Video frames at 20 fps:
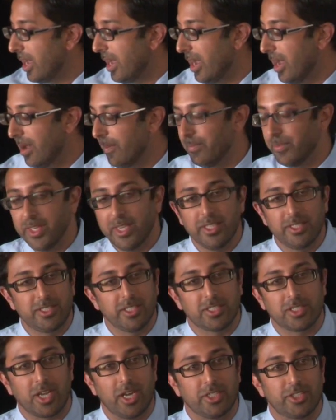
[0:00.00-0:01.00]
um, these
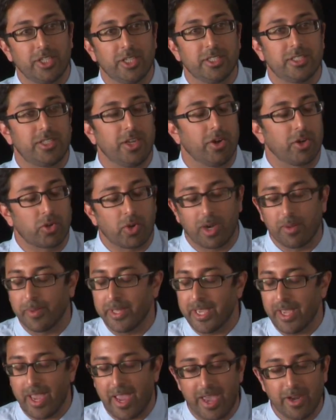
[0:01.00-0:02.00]
discussions, they're
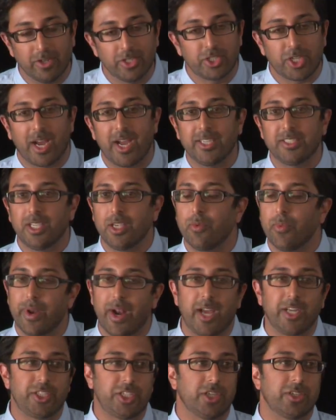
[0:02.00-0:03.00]
incredibly energizing
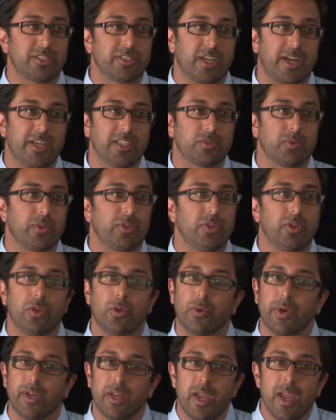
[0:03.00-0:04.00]
when I share science with
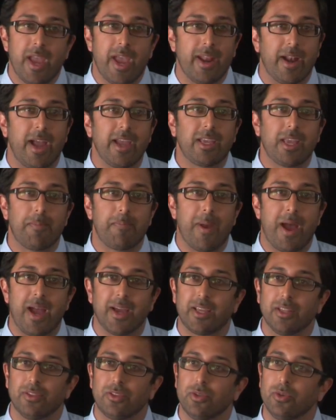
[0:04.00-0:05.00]
you and, and I get
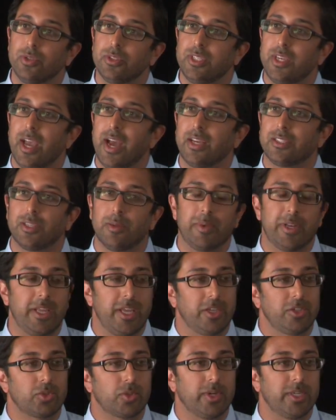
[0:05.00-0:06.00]
back enthusiasm and
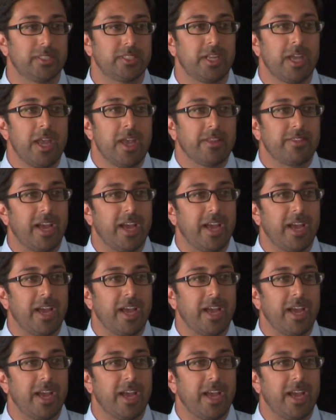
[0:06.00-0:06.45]
interest.